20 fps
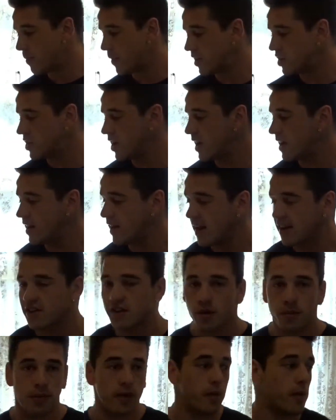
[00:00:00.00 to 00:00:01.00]
much it. That's
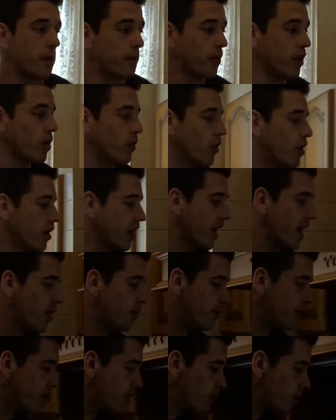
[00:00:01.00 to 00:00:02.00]
going to be my
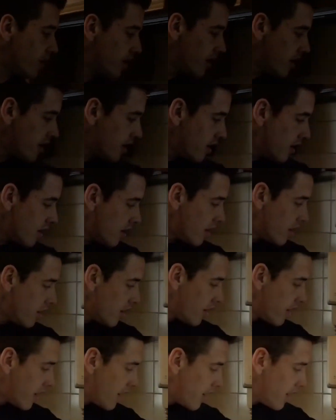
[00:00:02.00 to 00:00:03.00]
pre-workout meal.
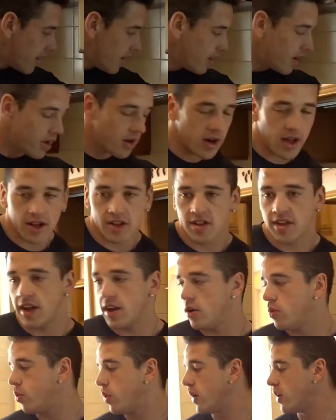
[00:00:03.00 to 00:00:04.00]
Like I
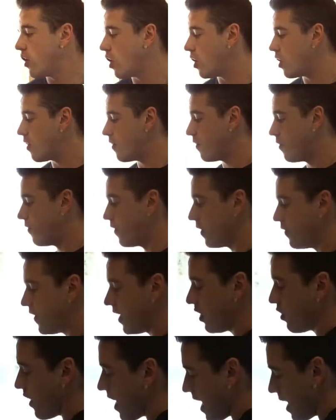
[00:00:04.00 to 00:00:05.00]
said, we got 50
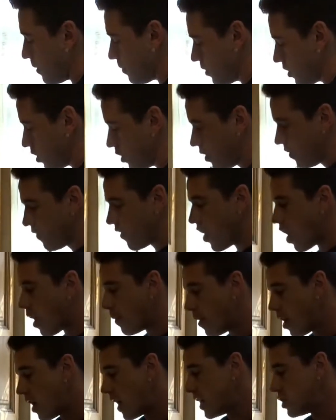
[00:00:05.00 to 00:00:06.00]
grams of
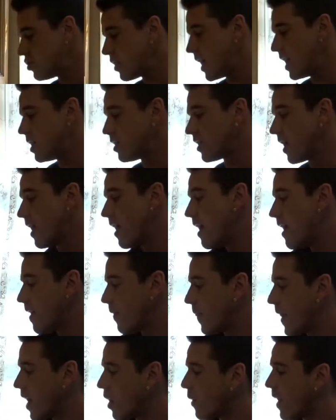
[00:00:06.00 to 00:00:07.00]
carbohydrates.
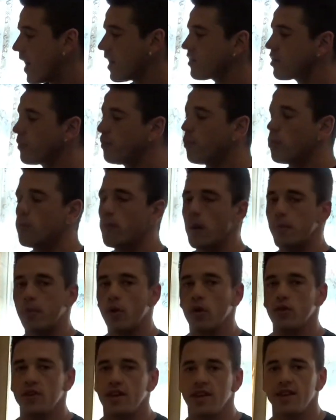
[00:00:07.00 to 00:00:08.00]
Now, as I brought my
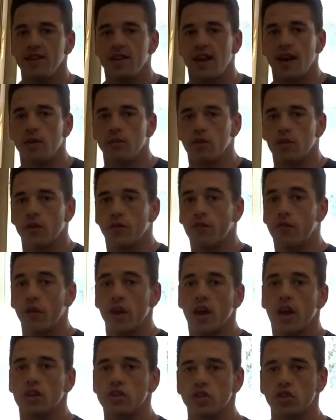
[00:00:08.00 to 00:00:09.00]
protein down to
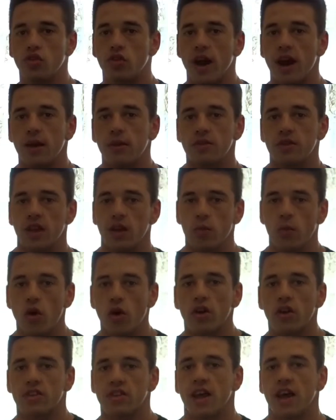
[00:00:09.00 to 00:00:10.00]
300 grams, it
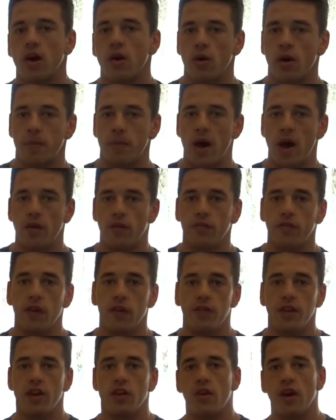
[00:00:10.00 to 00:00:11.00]
works out about
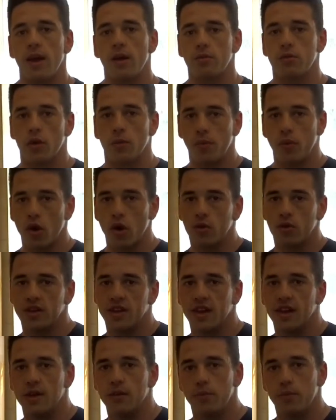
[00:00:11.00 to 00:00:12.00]
50 grams of
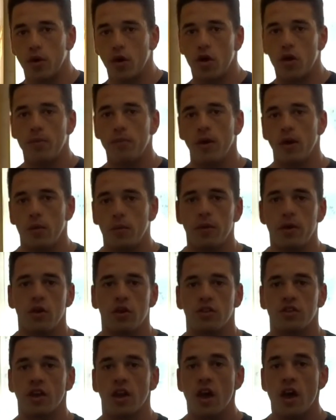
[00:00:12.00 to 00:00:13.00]
protein per meal, because